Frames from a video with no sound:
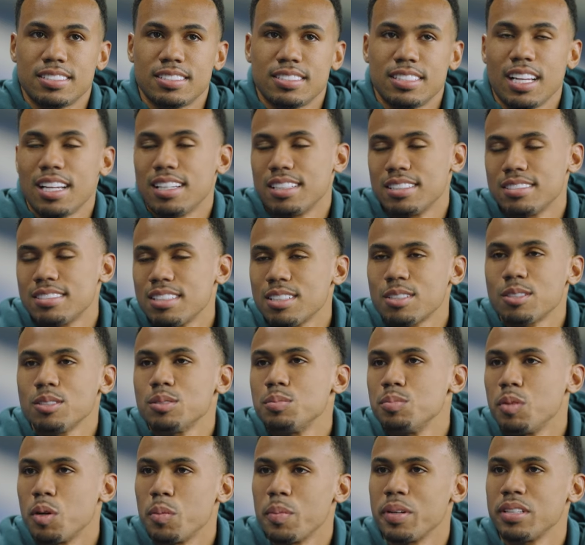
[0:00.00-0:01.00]
Yeah, it's a good
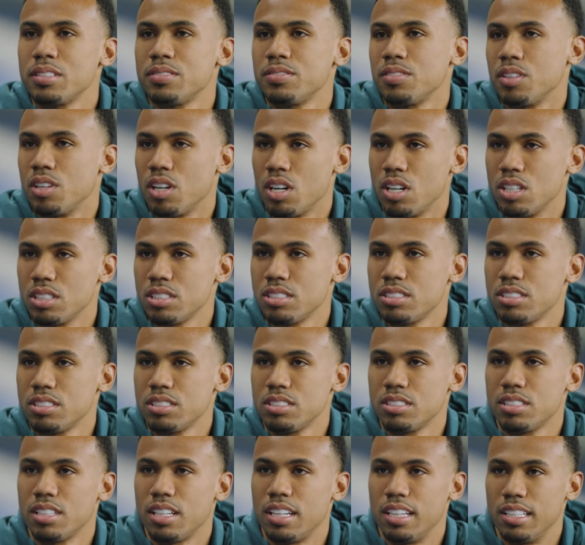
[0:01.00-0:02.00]
moment for us
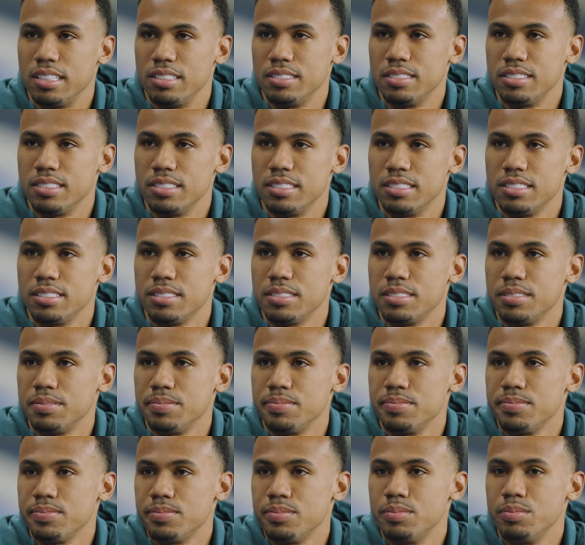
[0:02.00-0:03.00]

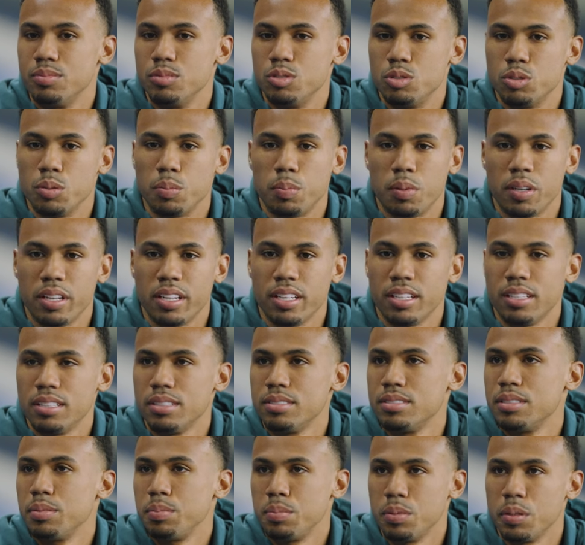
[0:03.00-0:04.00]
and to play
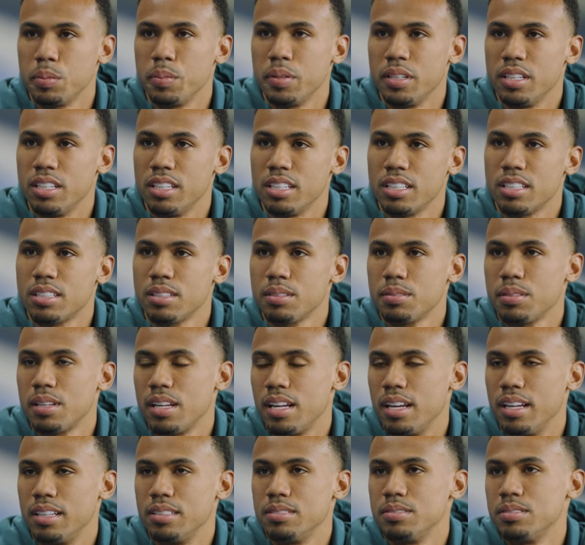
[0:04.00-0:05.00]
in the Premier League,
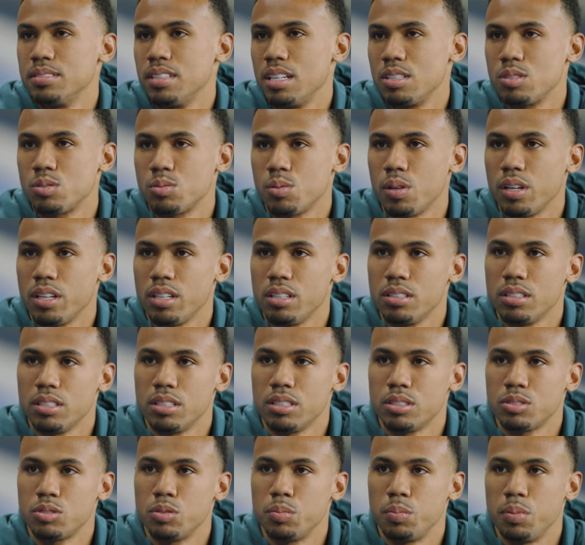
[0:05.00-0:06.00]
and as
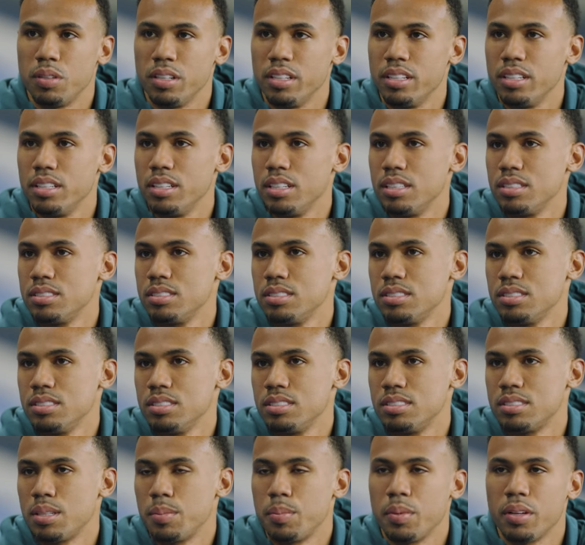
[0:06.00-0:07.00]
well to play
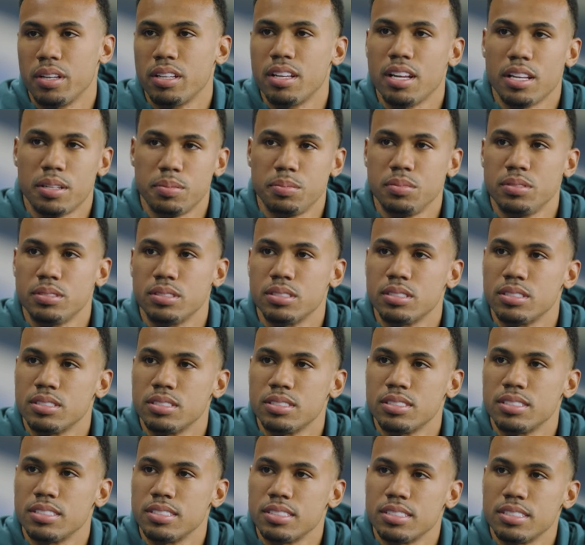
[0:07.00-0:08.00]
the big game
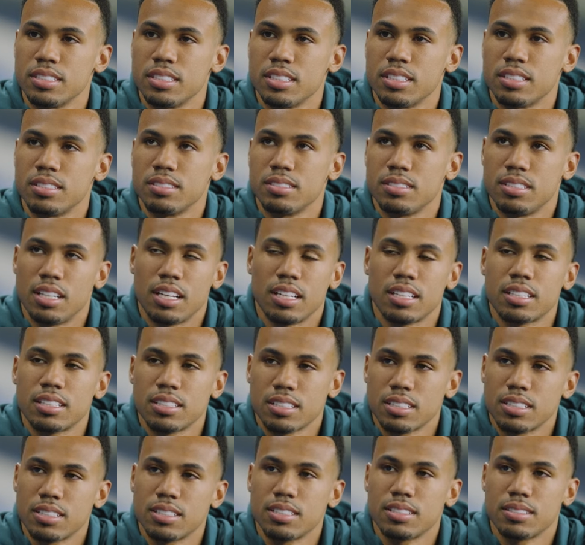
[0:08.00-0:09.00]
like
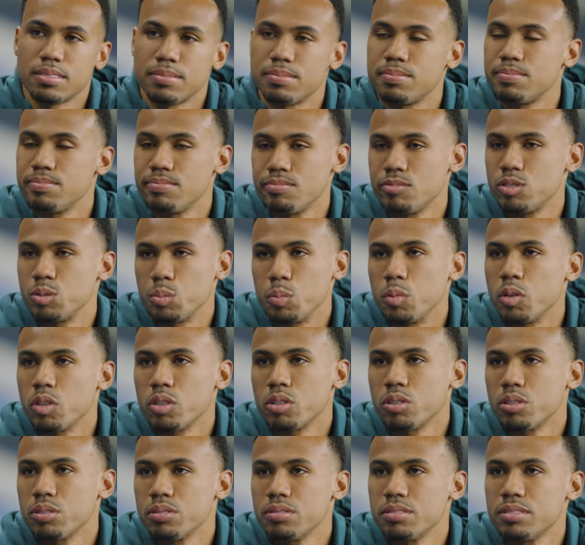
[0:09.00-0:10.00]

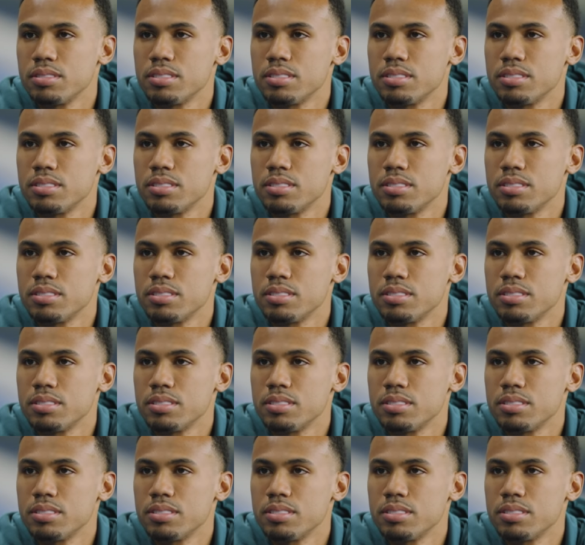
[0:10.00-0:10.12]
tomorrow.